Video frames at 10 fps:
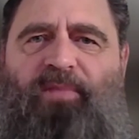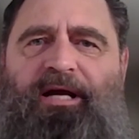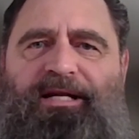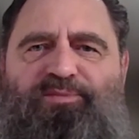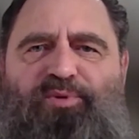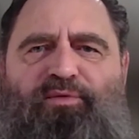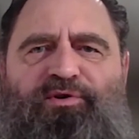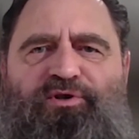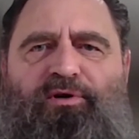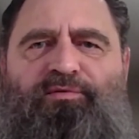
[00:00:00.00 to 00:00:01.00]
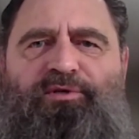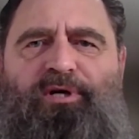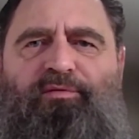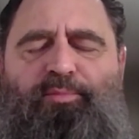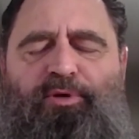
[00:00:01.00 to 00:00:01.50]
It has proved reserves
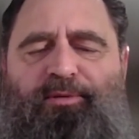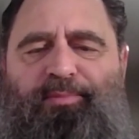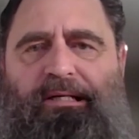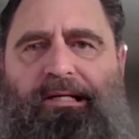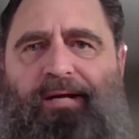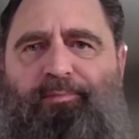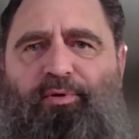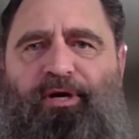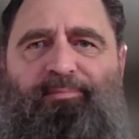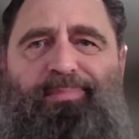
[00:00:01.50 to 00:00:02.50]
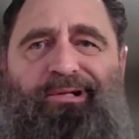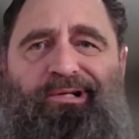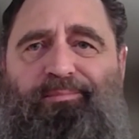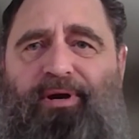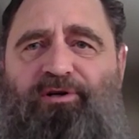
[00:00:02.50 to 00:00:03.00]
of a pretty big 9.8
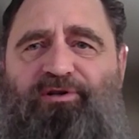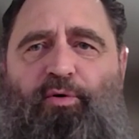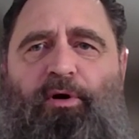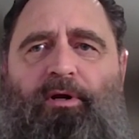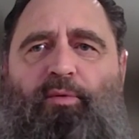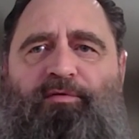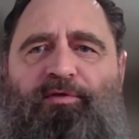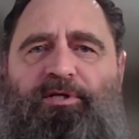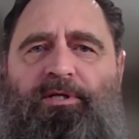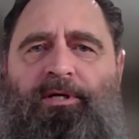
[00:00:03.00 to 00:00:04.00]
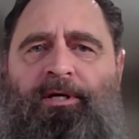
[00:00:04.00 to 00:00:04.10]
billion barrels of oil equivalent.